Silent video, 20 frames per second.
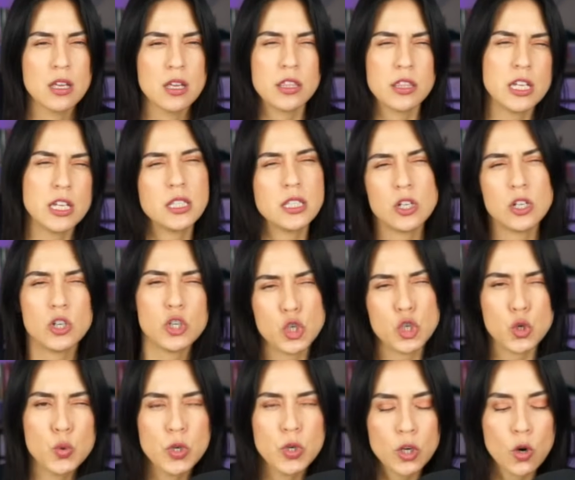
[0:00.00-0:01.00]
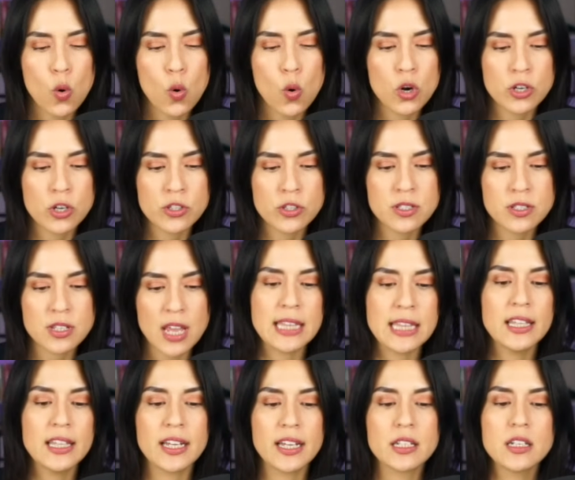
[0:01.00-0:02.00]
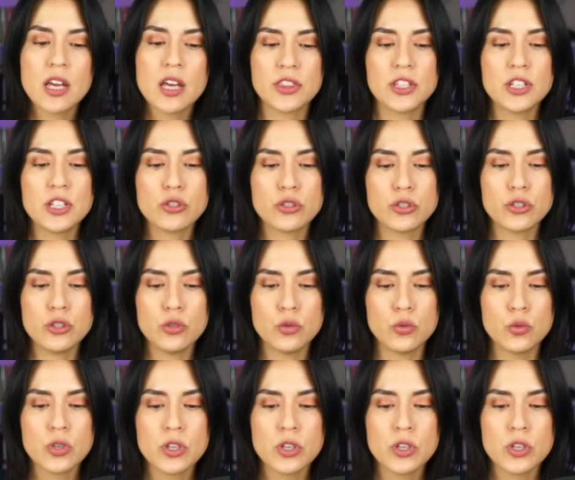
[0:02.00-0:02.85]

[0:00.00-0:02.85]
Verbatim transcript: think they're unicorns and like nothing's too